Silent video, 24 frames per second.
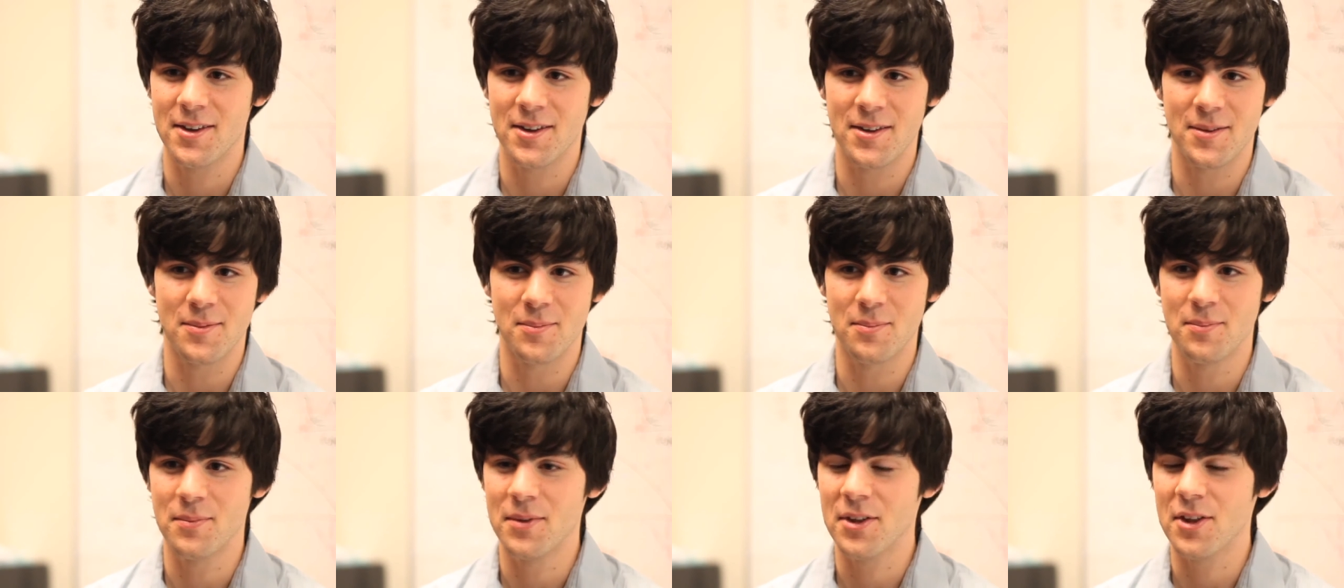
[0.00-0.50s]

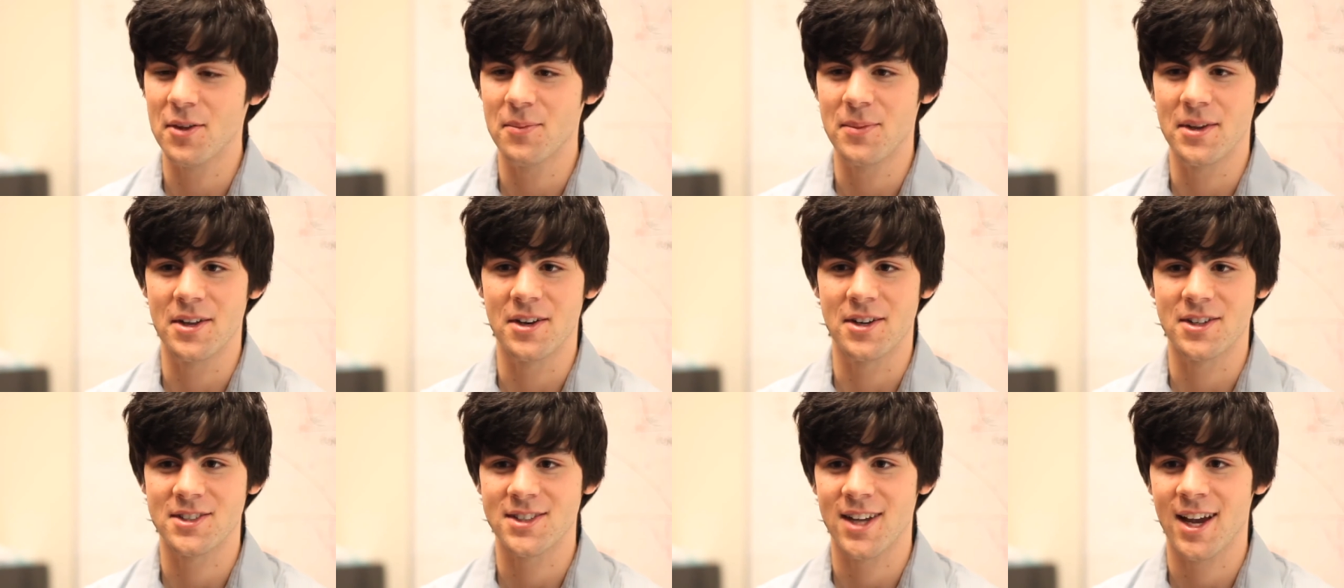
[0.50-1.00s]

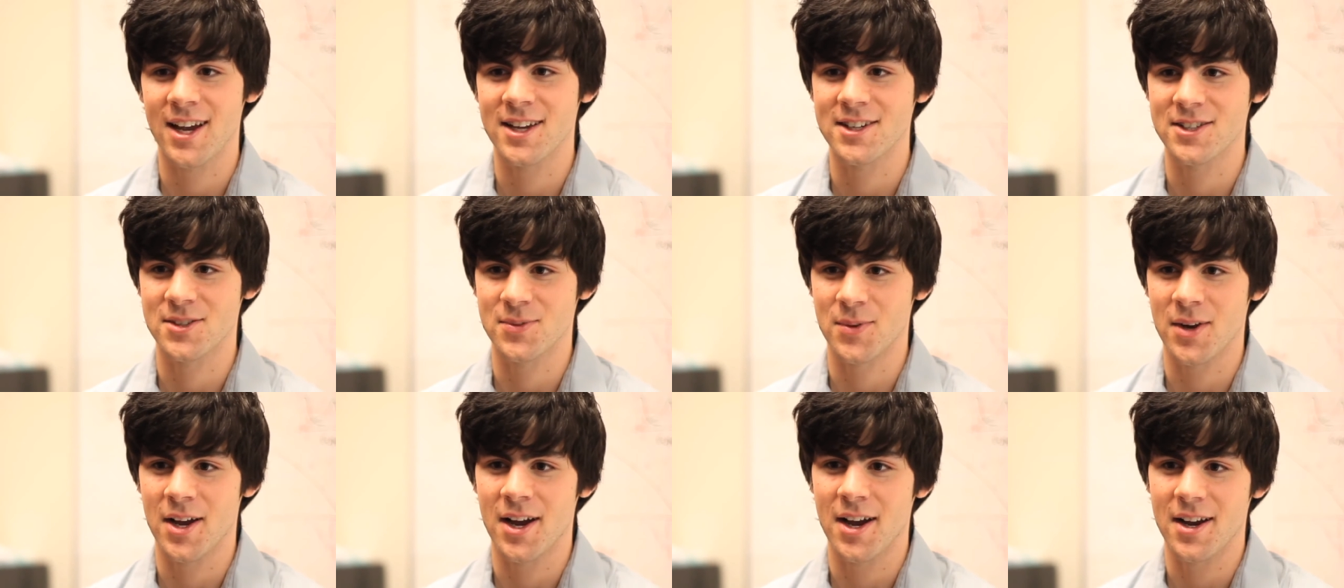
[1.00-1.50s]
millimeter-sized
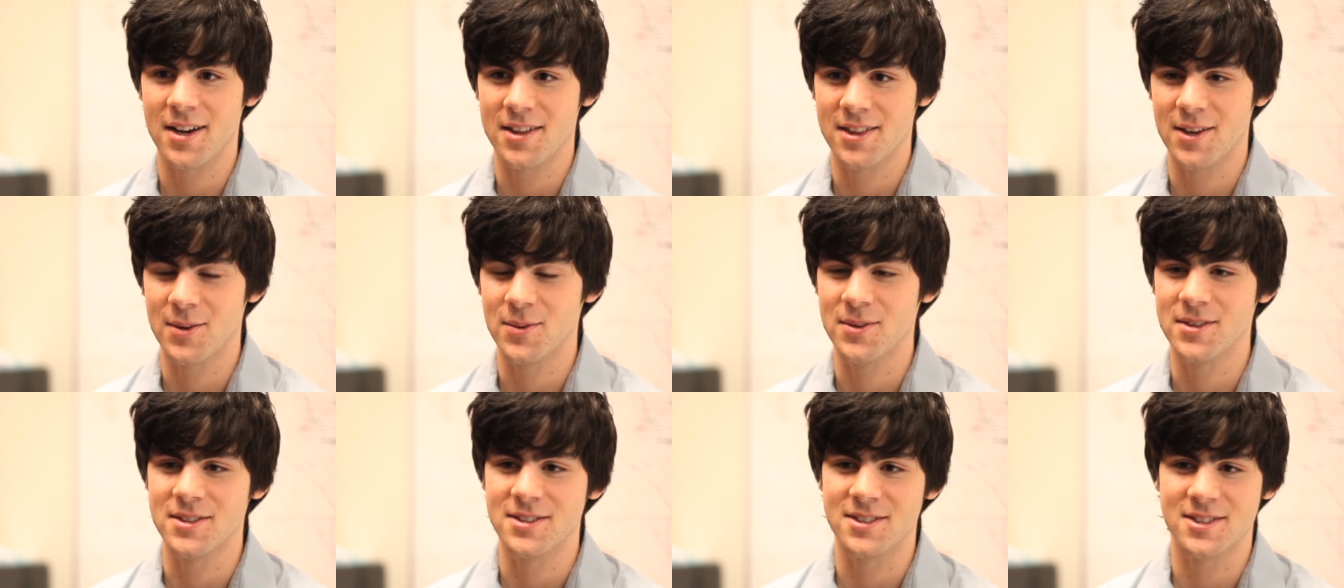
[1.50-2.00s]
rock that
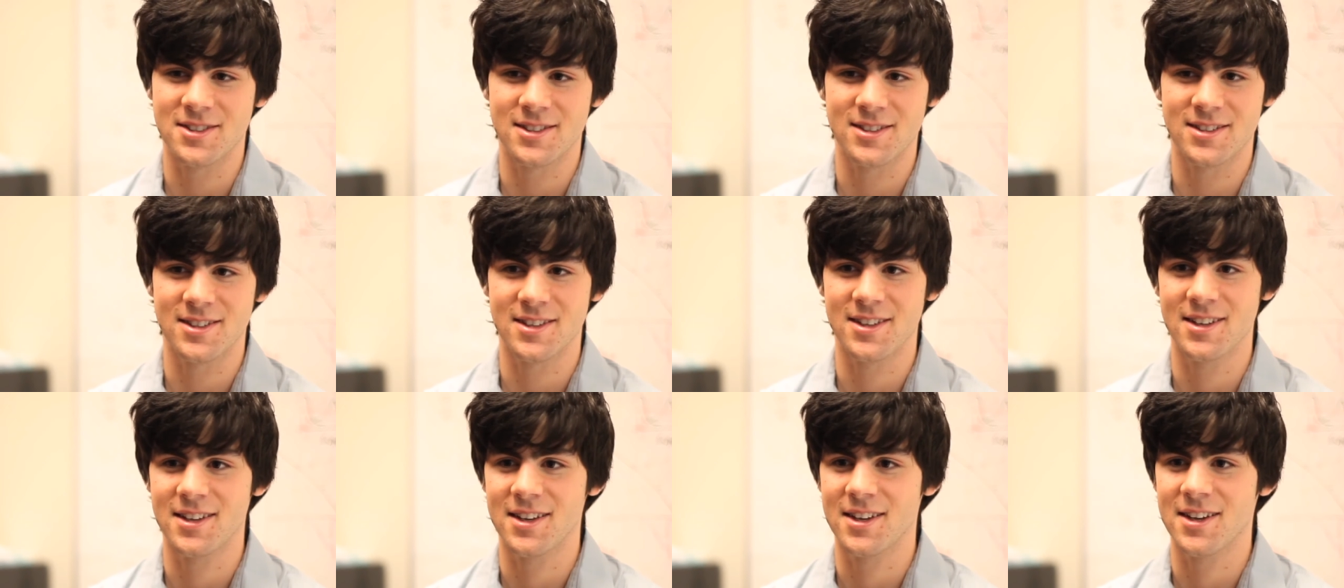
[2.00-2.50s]
was
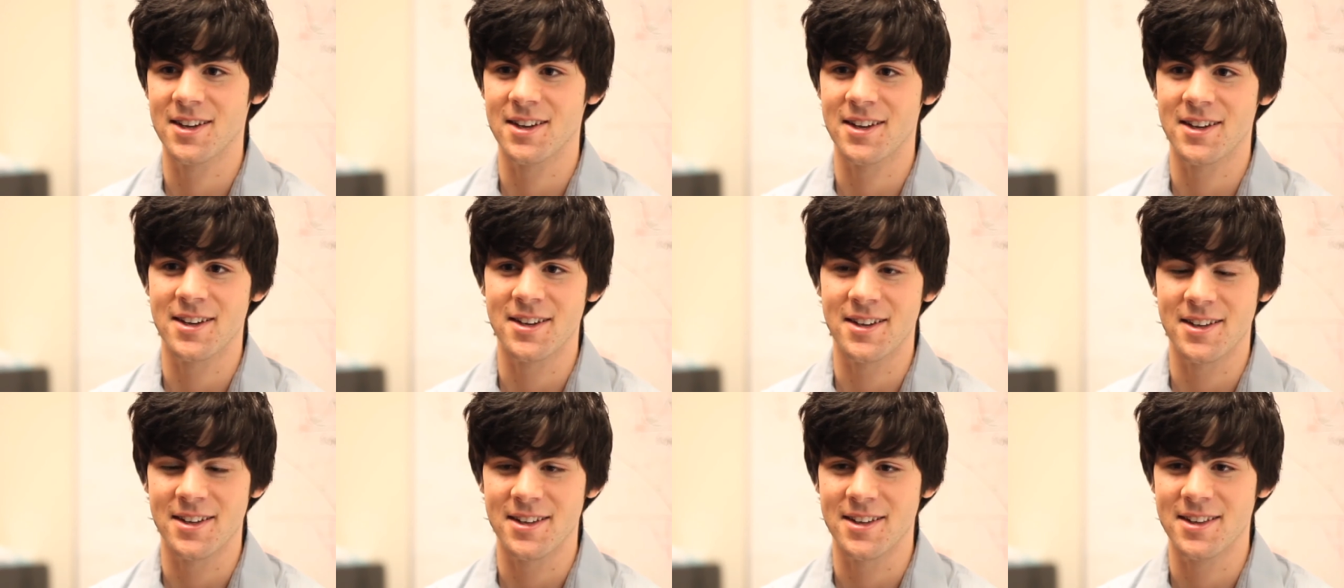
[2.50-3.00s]
going
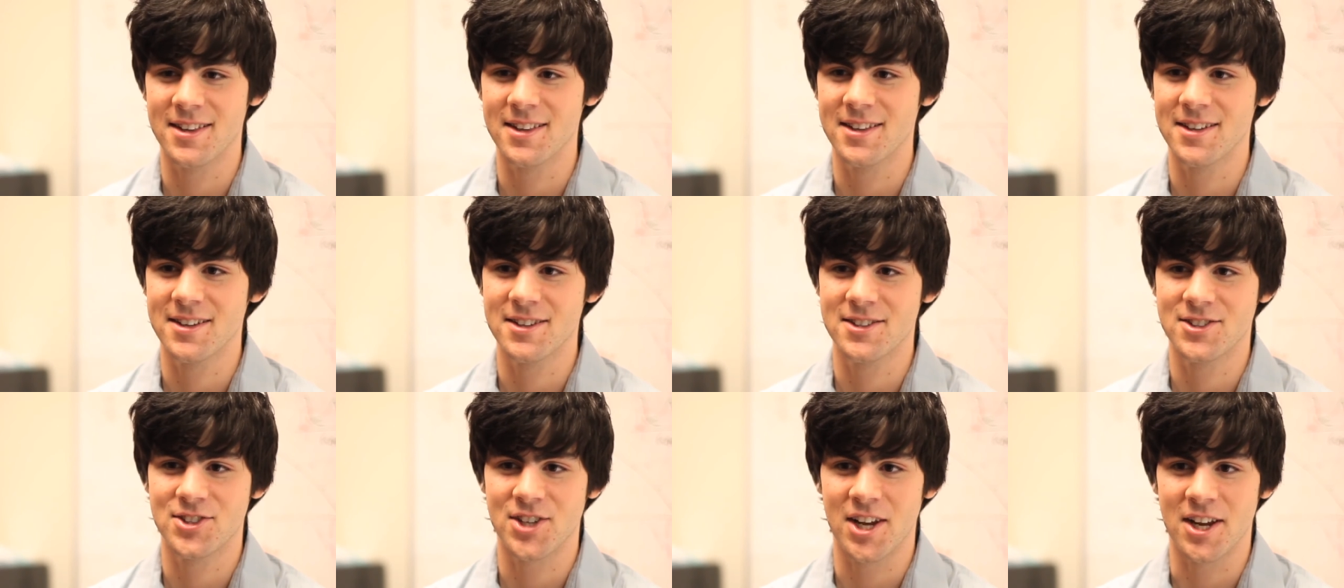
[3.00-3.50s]
to
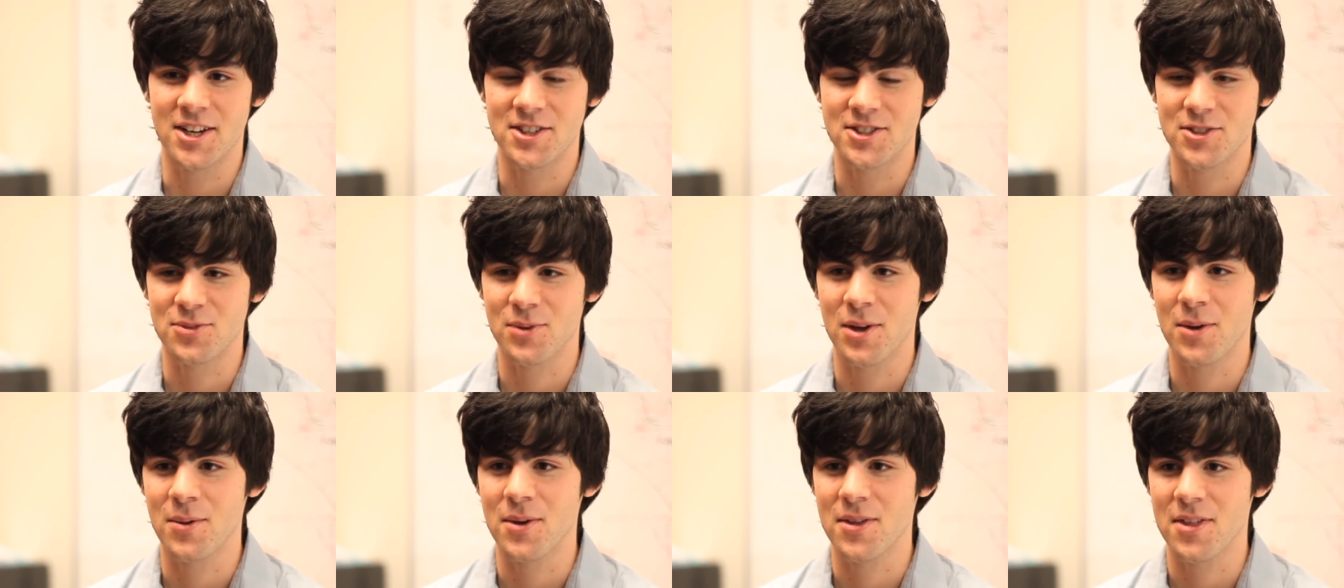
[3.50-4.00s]
change the
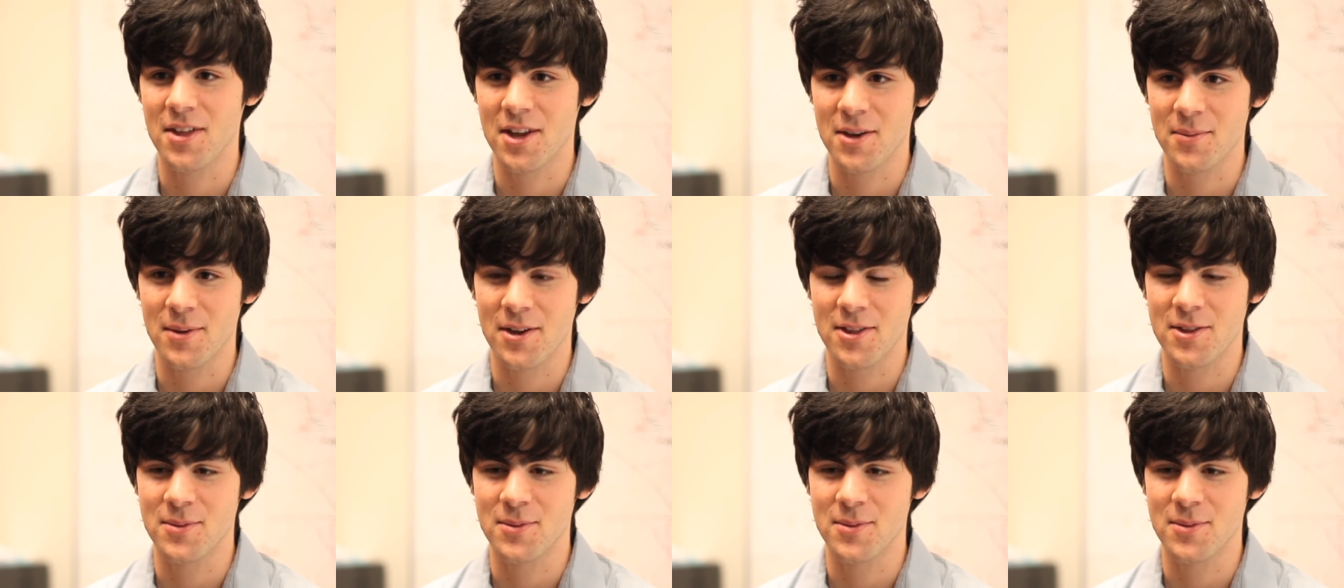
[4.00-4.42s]
way we think about the